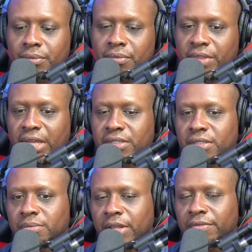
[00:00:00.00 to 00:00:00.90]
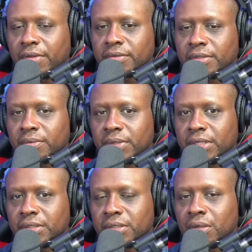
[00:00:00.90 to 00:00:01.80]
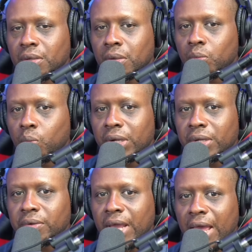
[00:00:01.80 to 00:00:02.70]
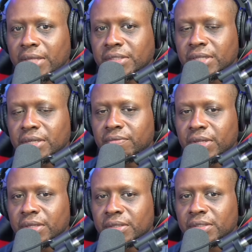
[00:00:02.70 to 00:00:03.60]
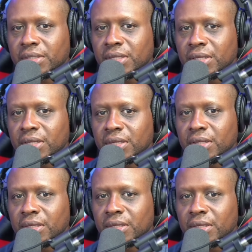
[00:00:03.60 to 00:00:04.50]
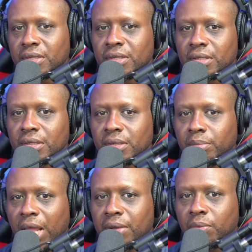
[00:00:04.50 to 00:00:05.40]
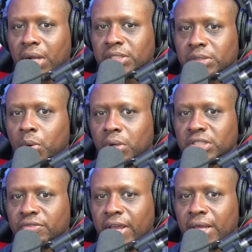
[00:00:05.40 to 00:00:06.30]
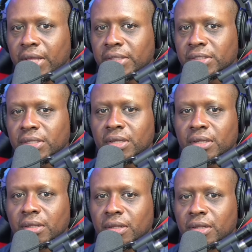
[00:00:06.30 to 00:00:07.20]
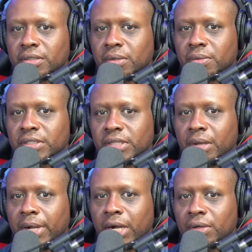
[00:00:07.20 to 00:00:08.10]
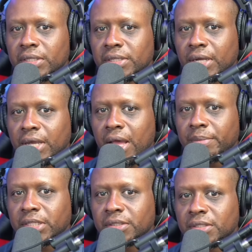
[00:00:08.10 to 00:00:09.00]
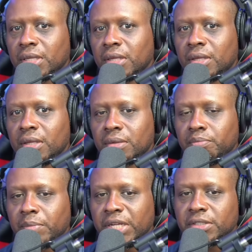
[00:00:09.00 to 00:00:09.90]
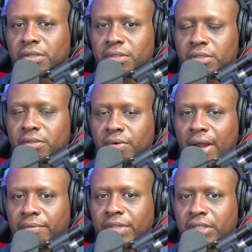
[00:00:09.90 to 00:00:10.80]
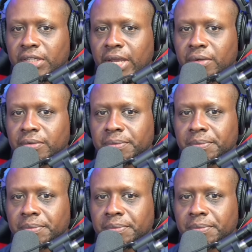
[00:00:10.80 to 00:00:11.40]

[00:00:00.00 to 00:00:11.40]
That's just my thoughts on this. What do you guys think of this? Black and white sports fans, let us know what you think about all this in the comments. Make sure to subscribe to the channel.